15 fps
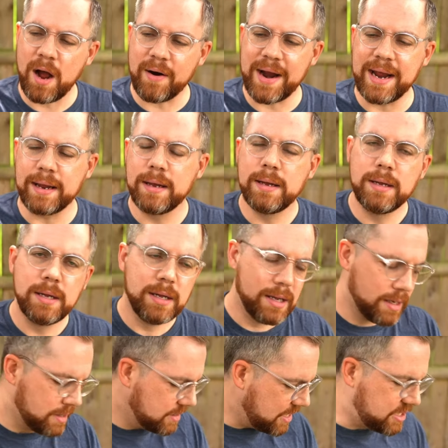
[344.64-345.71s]
All right,
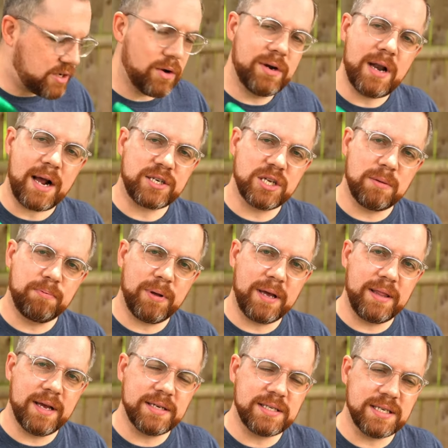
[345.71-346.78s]
let's go ahead and actually play
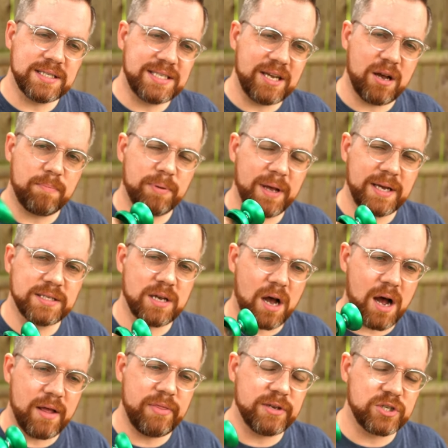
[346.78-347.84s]
this and see how it plays
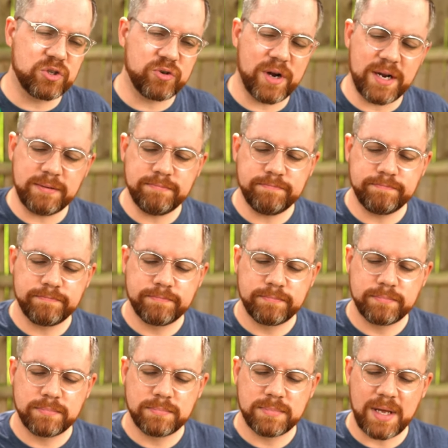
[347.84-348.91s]
on the string.
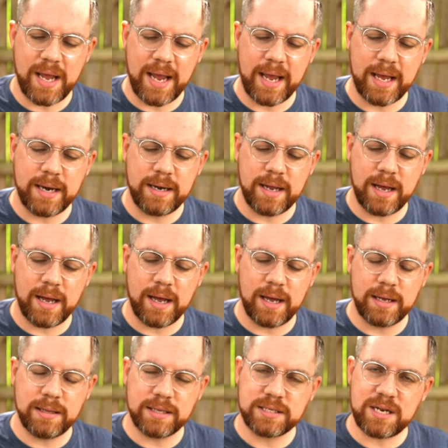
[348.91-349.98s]
And
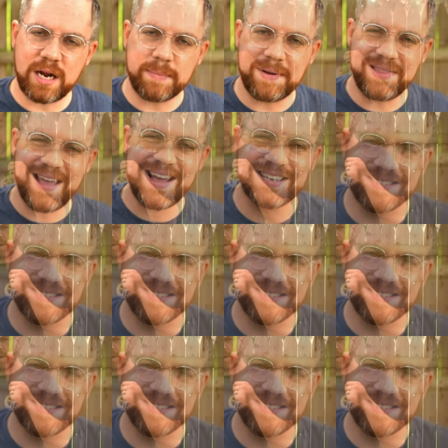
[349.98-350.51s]
uh, let's talk about that.